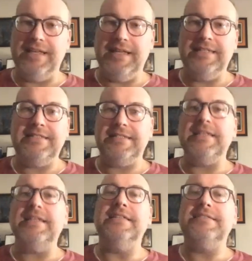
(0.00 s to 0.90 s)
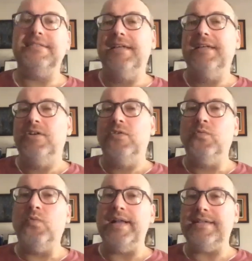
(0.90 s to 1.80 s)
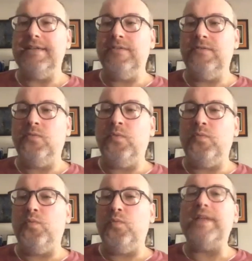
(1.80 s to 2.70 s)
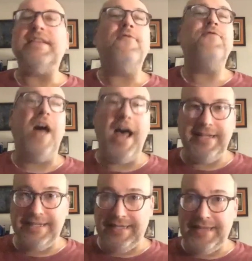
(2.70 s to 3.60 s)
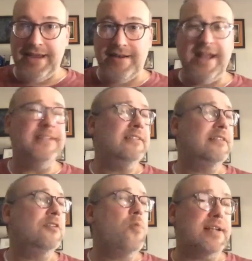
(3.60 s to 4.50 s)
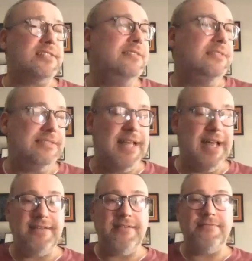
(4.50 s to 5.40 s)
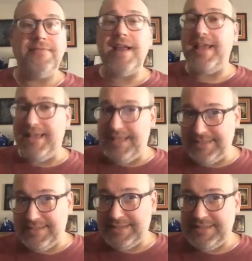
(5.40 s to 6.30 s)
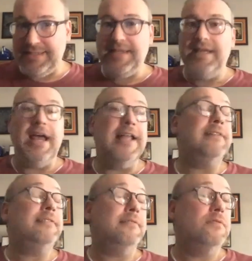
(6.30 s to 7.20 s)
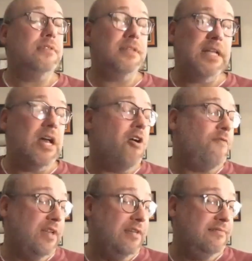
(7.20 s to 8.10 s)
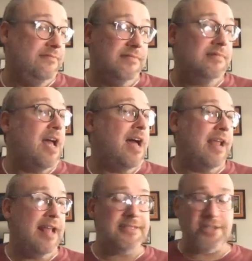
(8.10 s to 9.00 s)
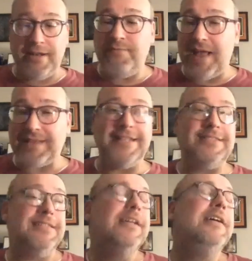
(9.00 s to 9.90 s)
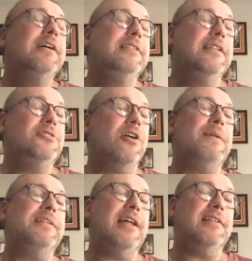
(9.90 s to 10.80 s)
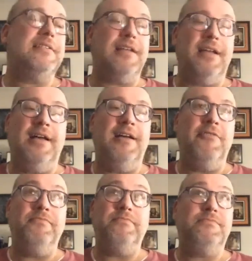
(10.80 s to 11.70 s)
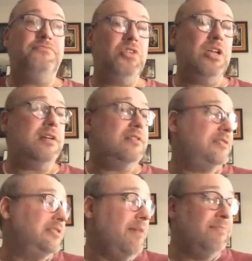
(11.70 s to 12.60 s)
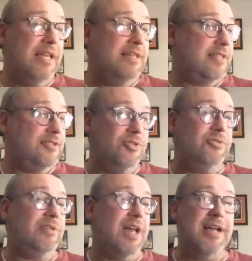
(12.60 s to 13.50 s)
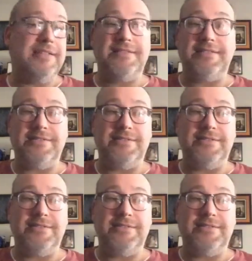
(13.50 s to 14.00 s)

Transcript: It's it's what what they find in there and the questions that are raised and often not answered. In fact, let's let's talk about that. Um, there are some things that you do not, you